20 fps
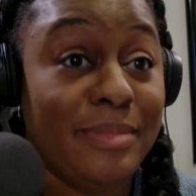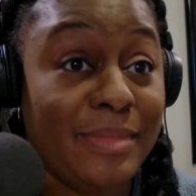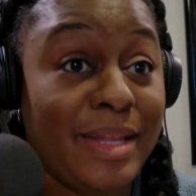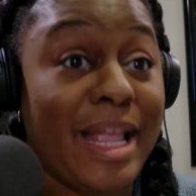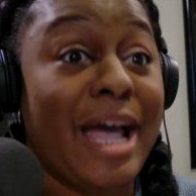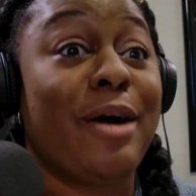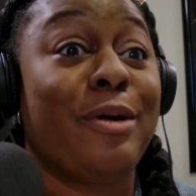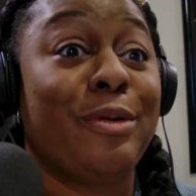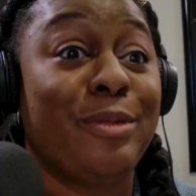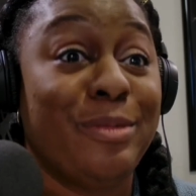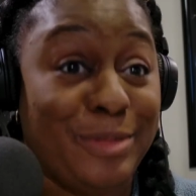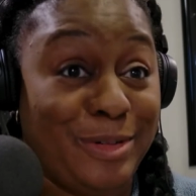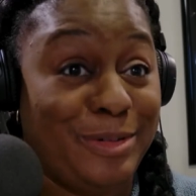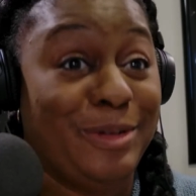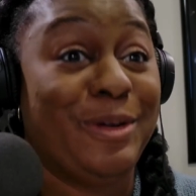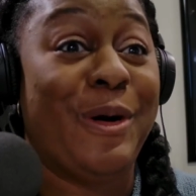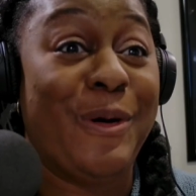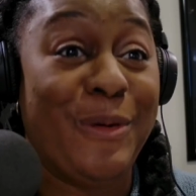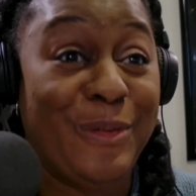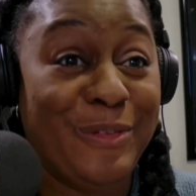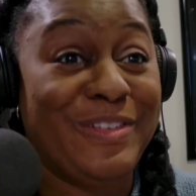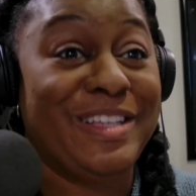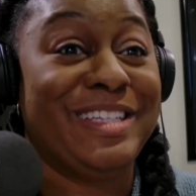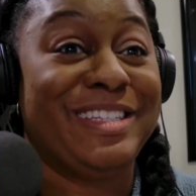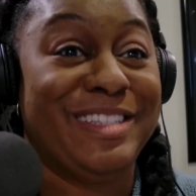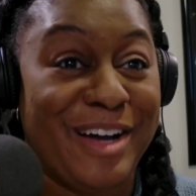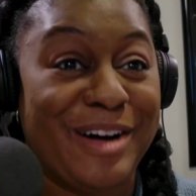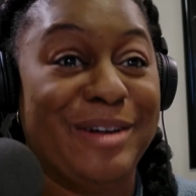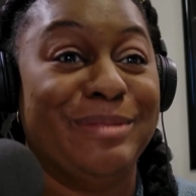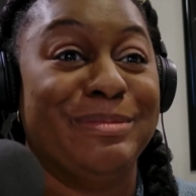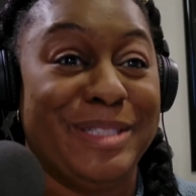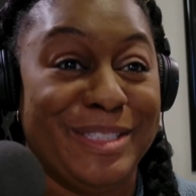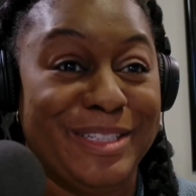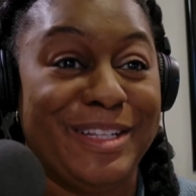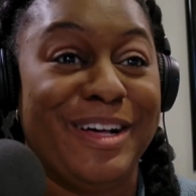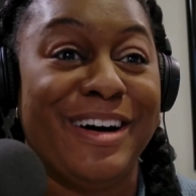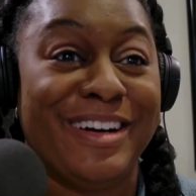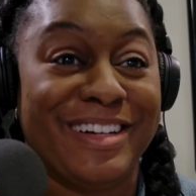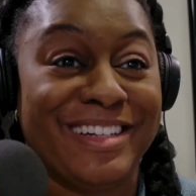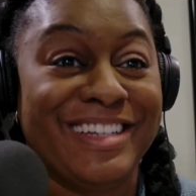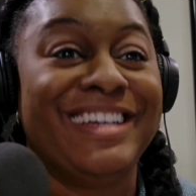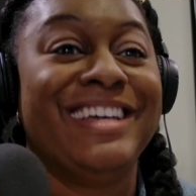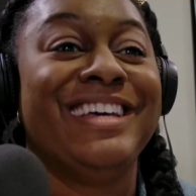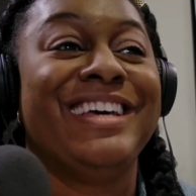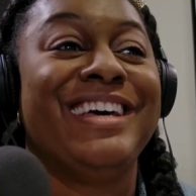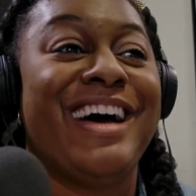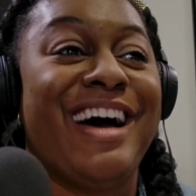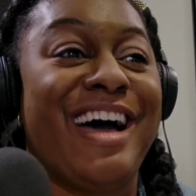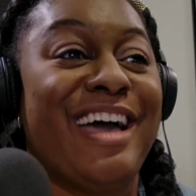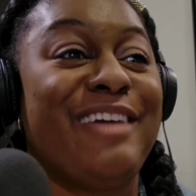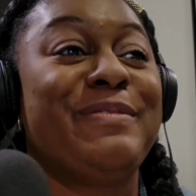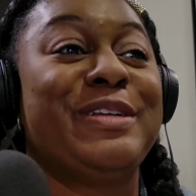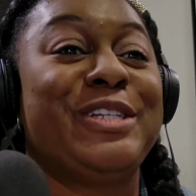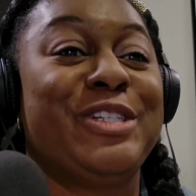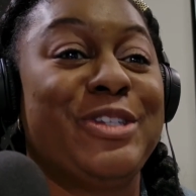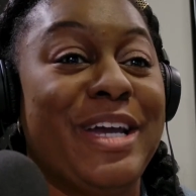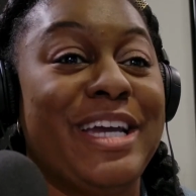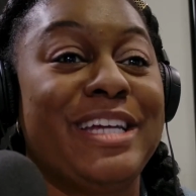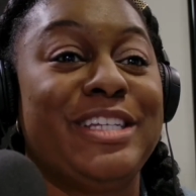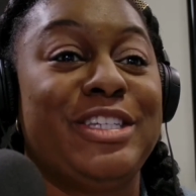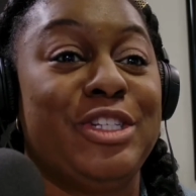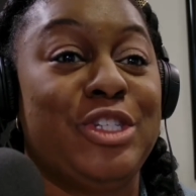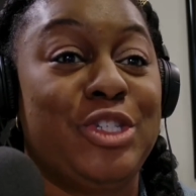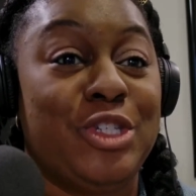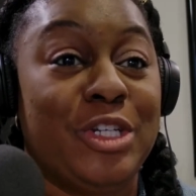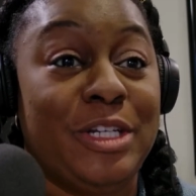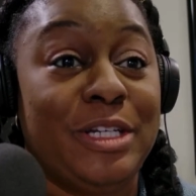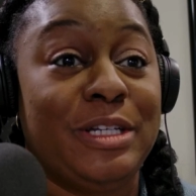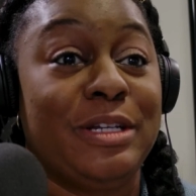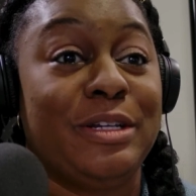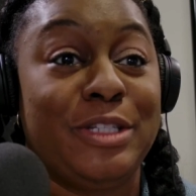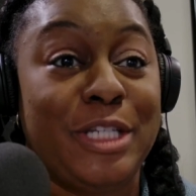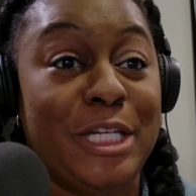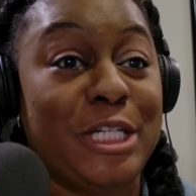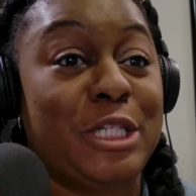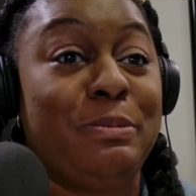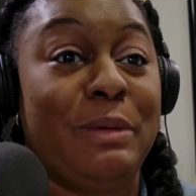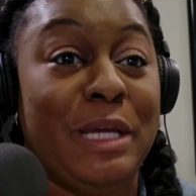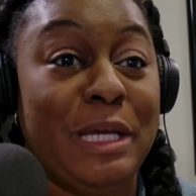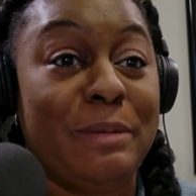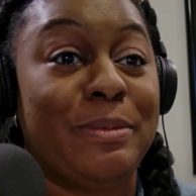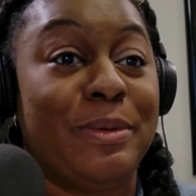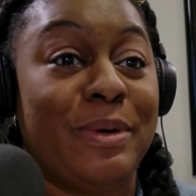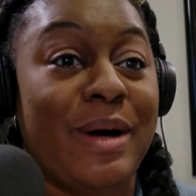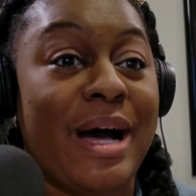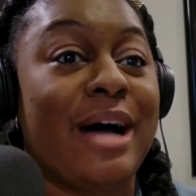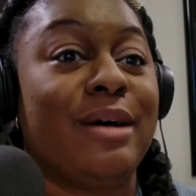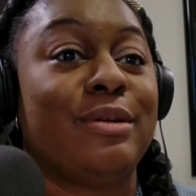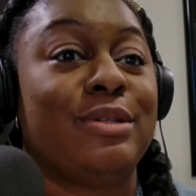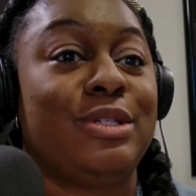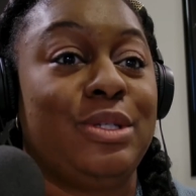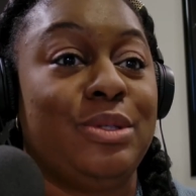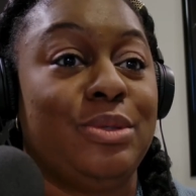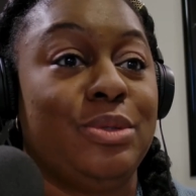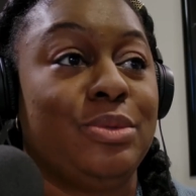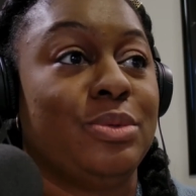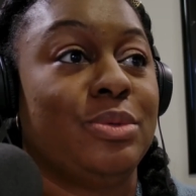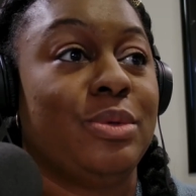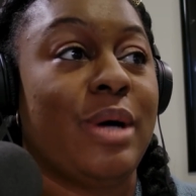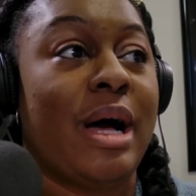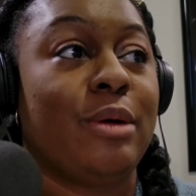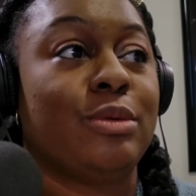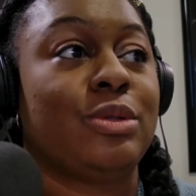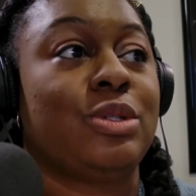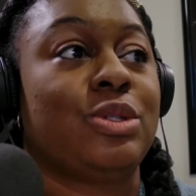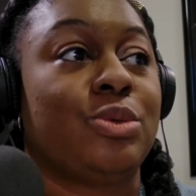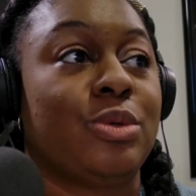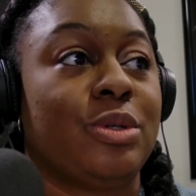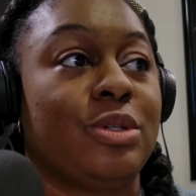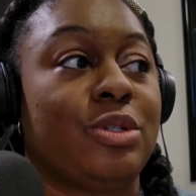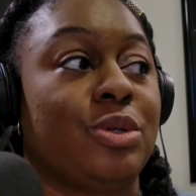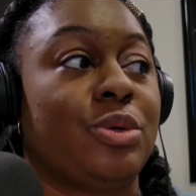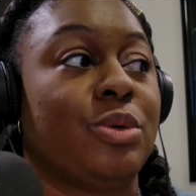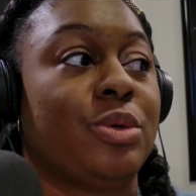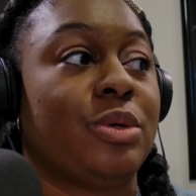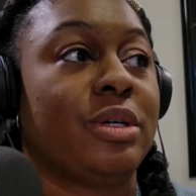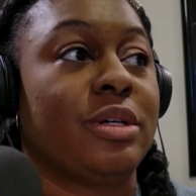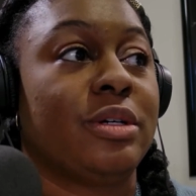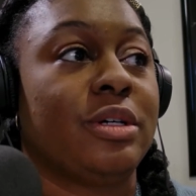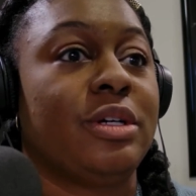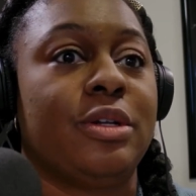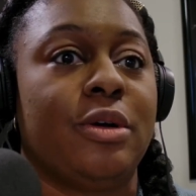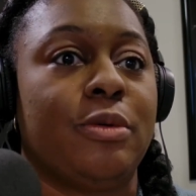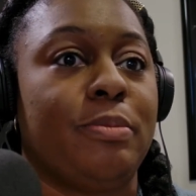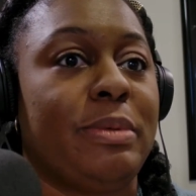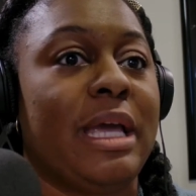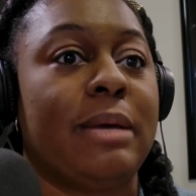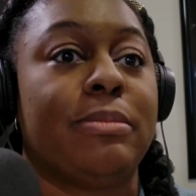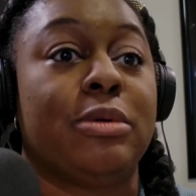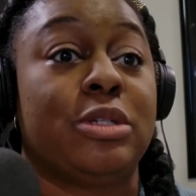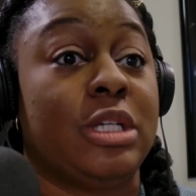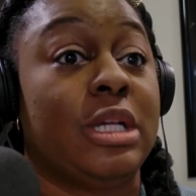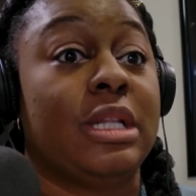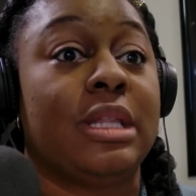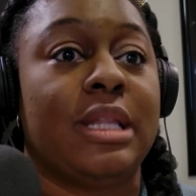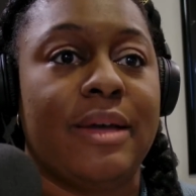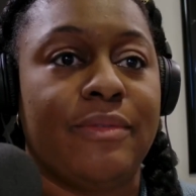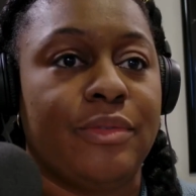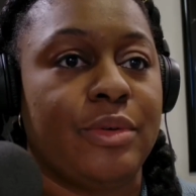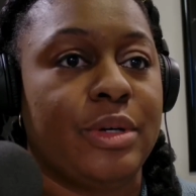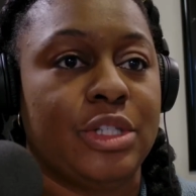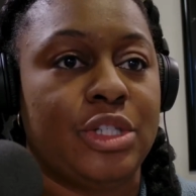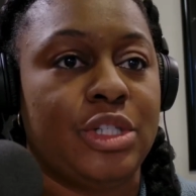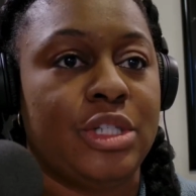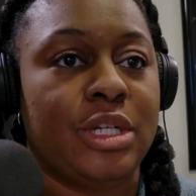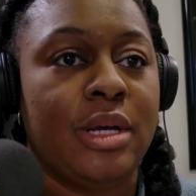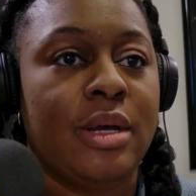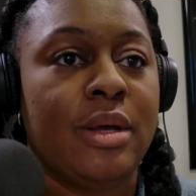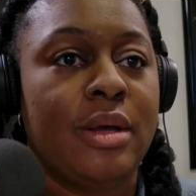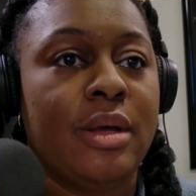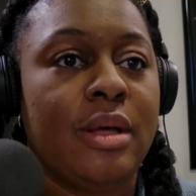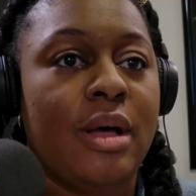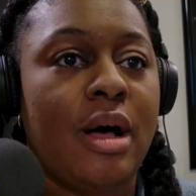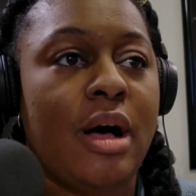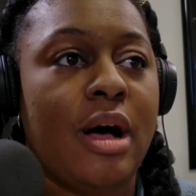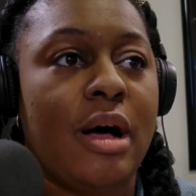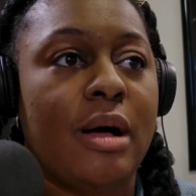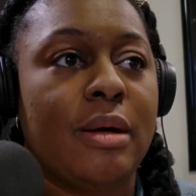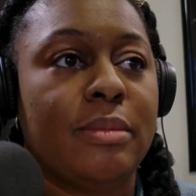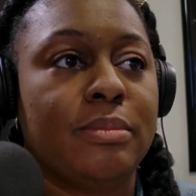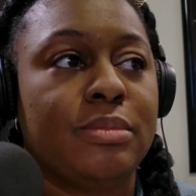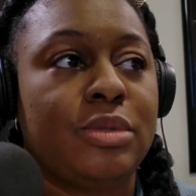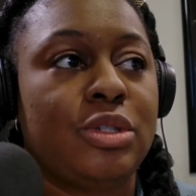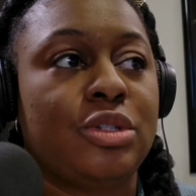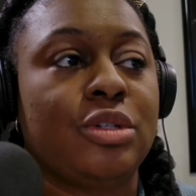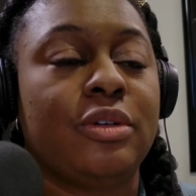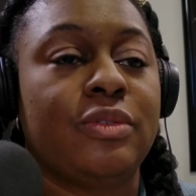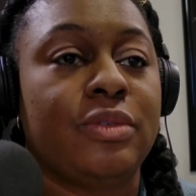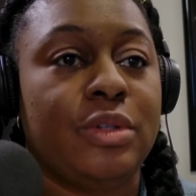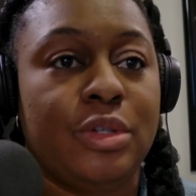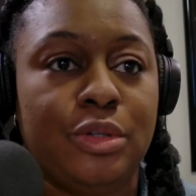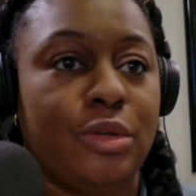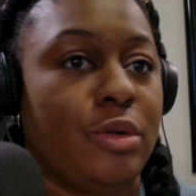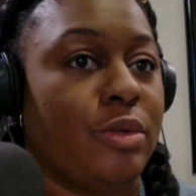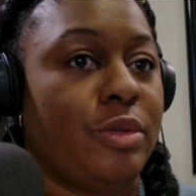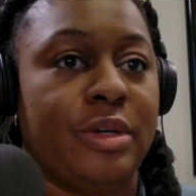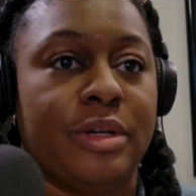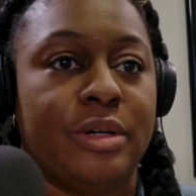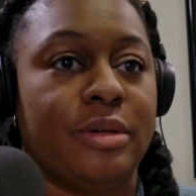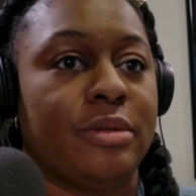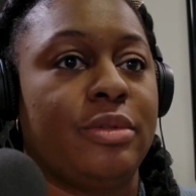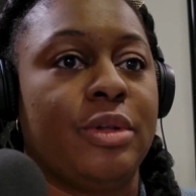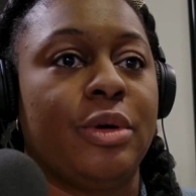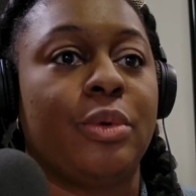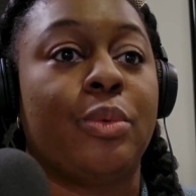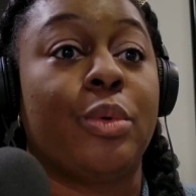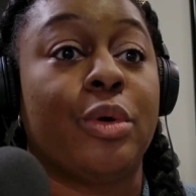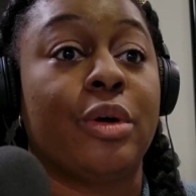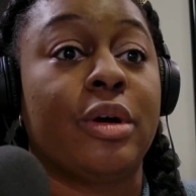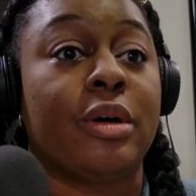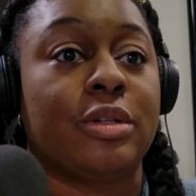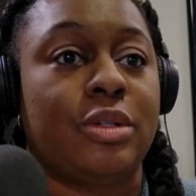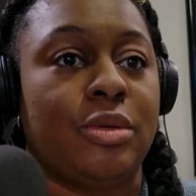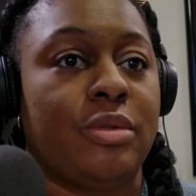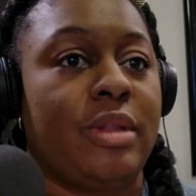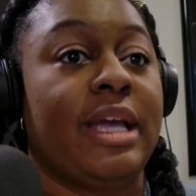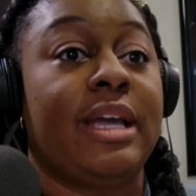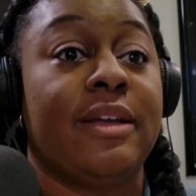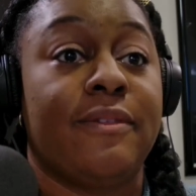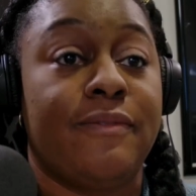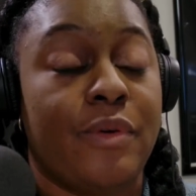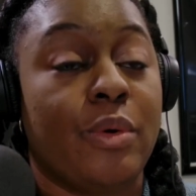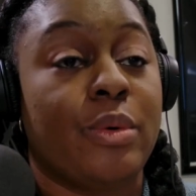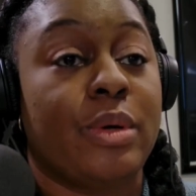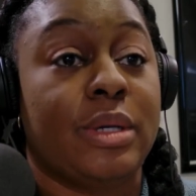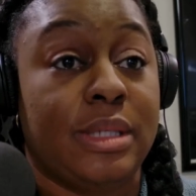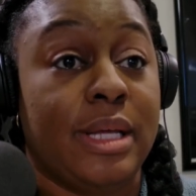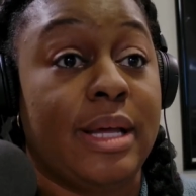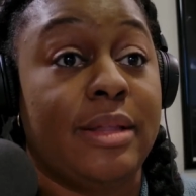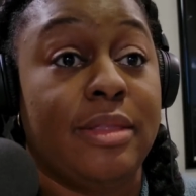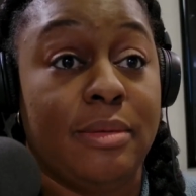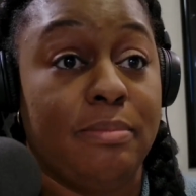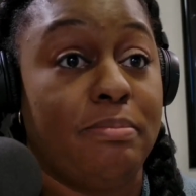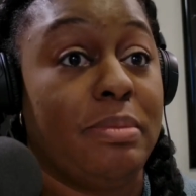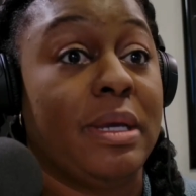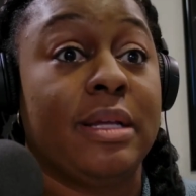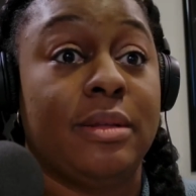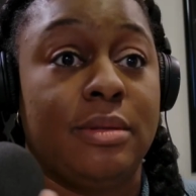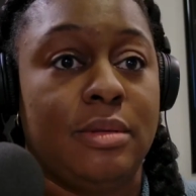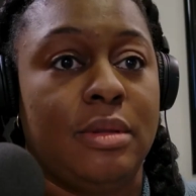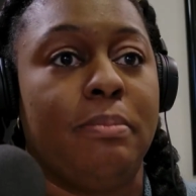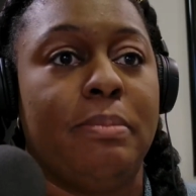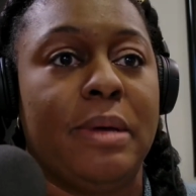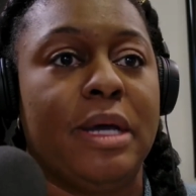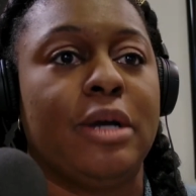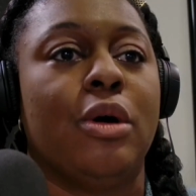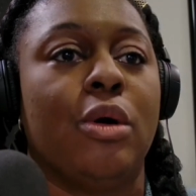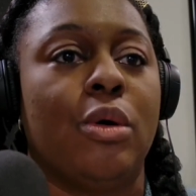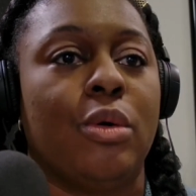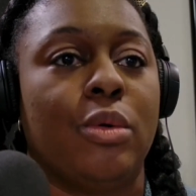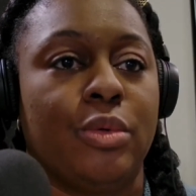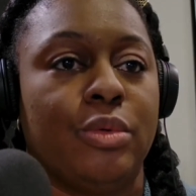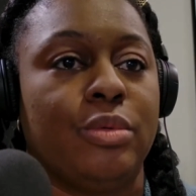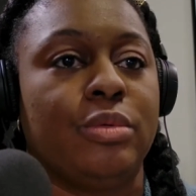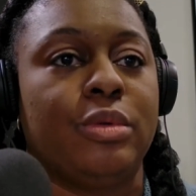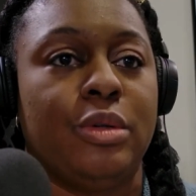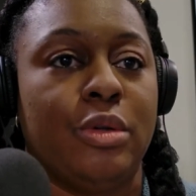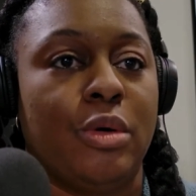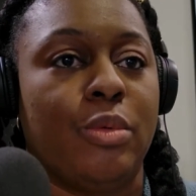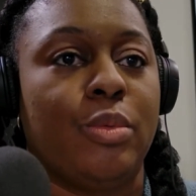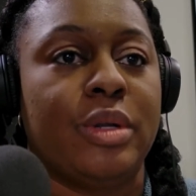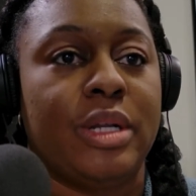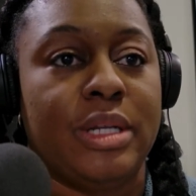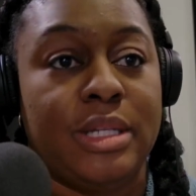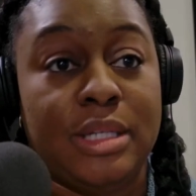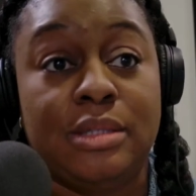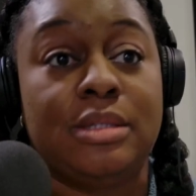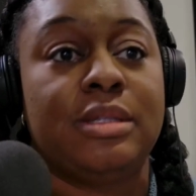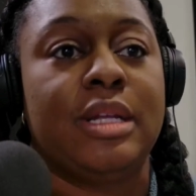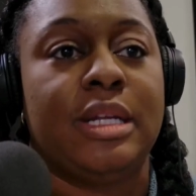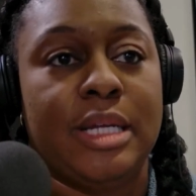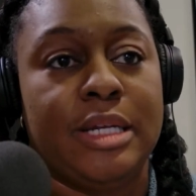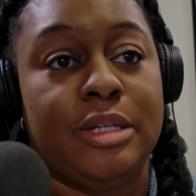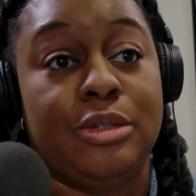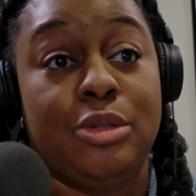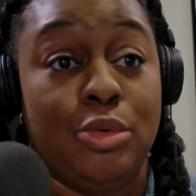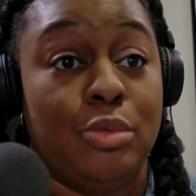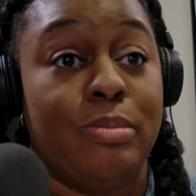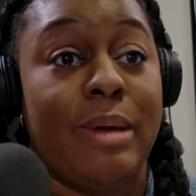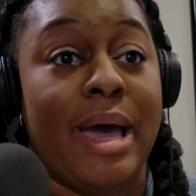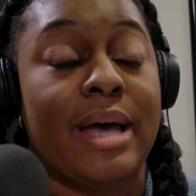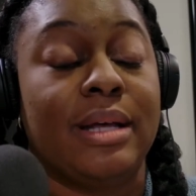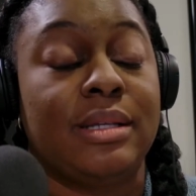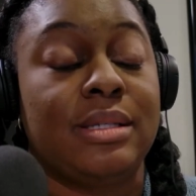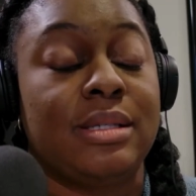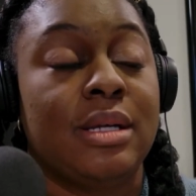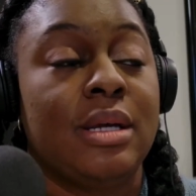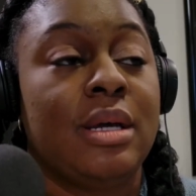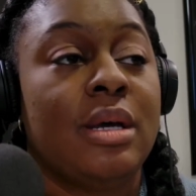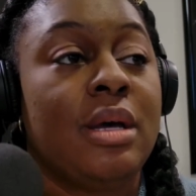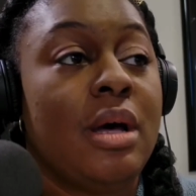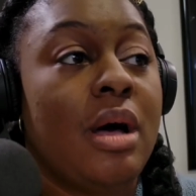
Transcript: Now, COVID comes along. I've been trying to teach people how to outsource or, be able to leverage their work so they can focus on the big goal, what it is that they do best.